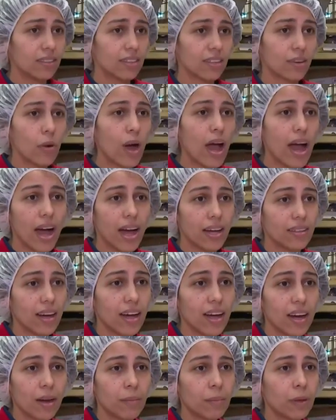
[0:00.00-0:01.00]
The
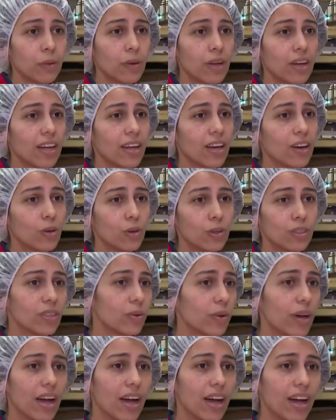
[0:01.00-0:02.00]
Israelis have
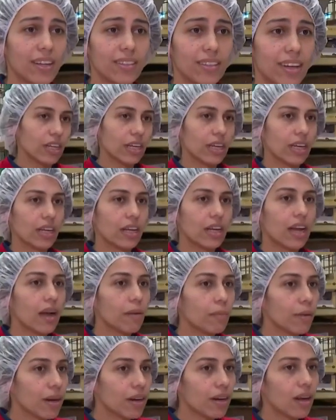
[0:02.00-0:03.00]
humanity
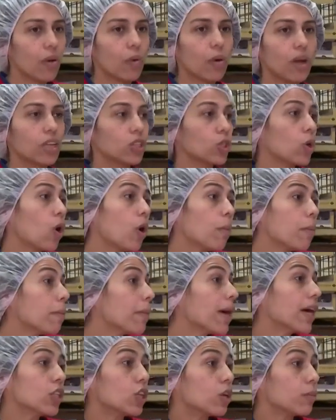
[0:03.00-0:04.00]
without any
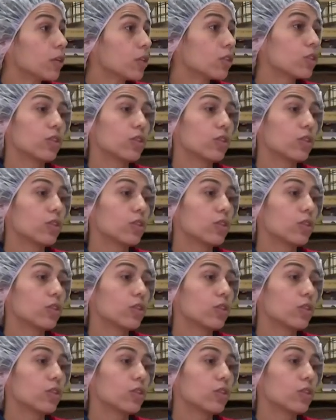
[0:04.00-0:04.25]
politics.